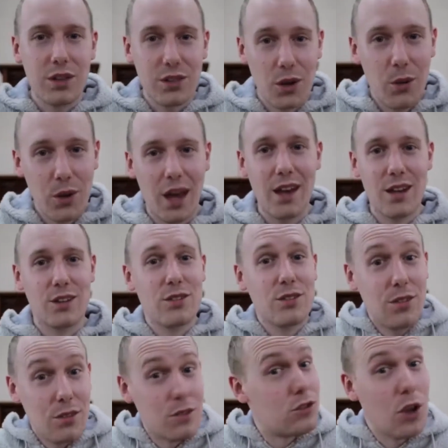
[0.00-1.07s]
But it's okay,
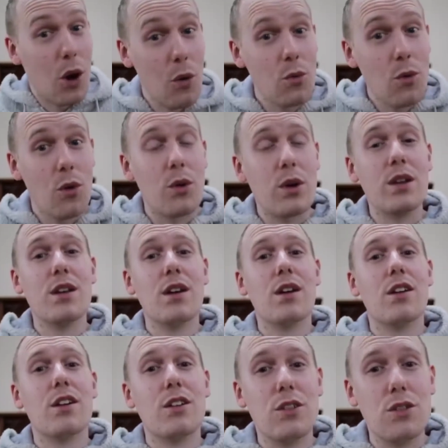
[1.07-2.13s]
don't worry,
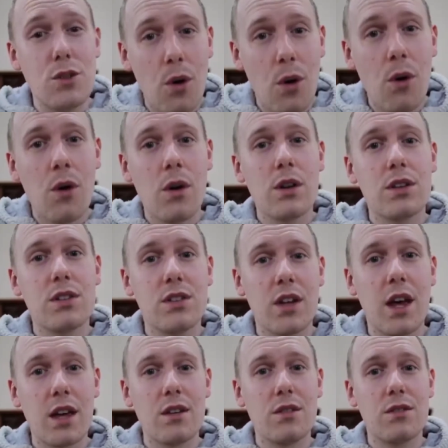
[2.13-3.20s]
you're
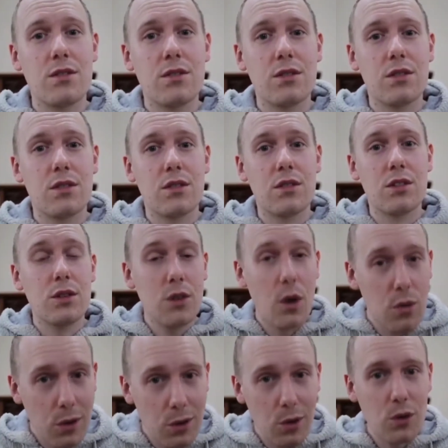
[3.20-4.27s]
safe. You
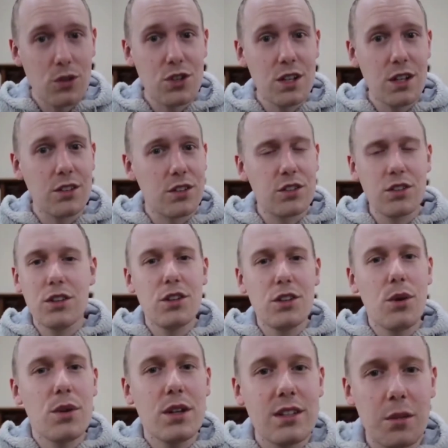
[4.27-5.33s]
know the Lord Jesus. You,
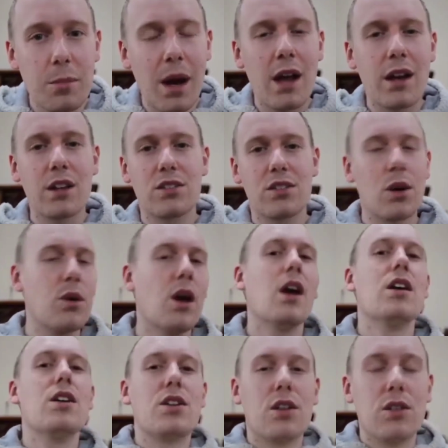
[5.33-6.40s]
you don't need to panic. So
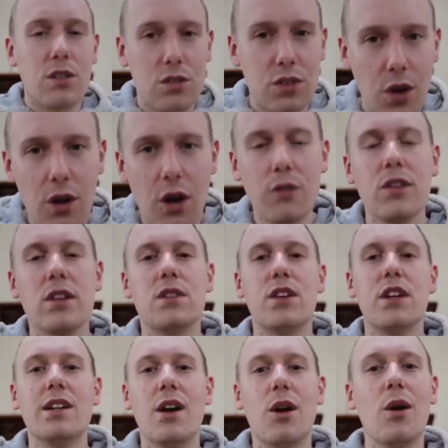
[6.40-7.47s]
you can turn off this
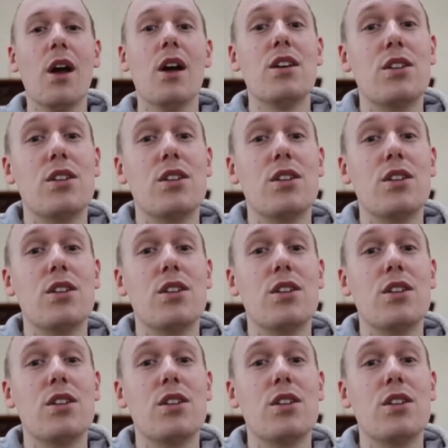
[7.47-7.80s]
video.